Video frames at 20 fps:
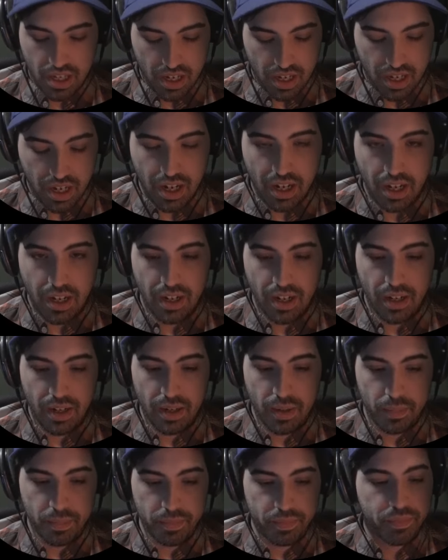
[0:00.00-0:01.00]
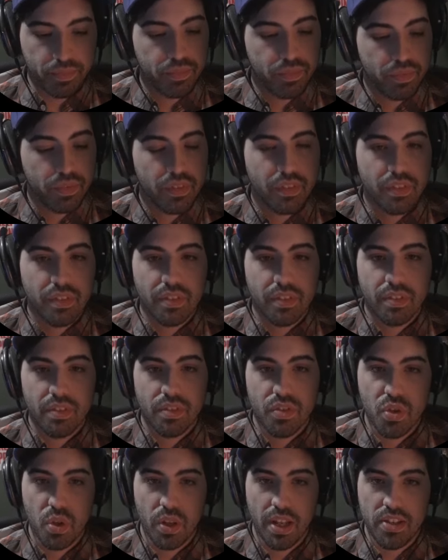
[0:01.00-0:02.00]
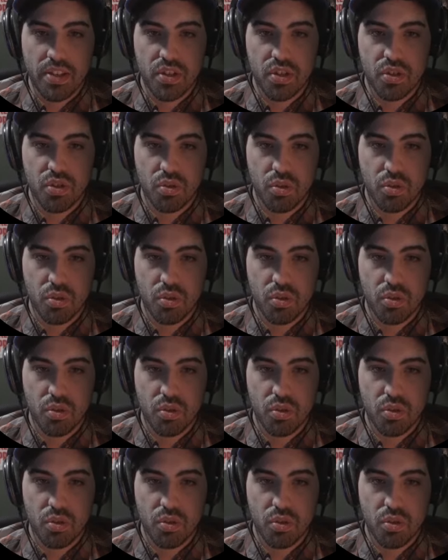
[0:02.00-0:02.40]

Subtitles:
So let's...